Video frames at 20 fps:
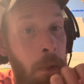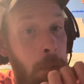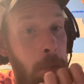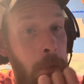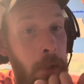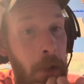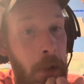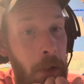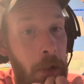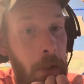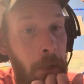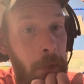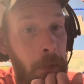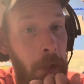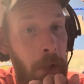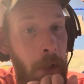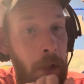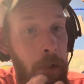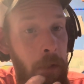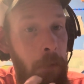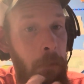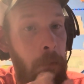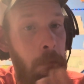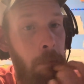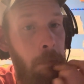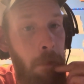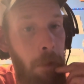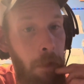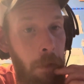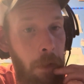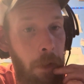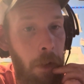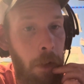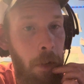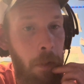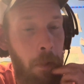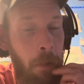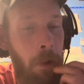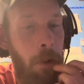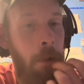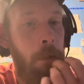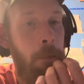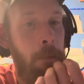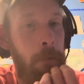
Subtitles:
Put it in the front, move it over.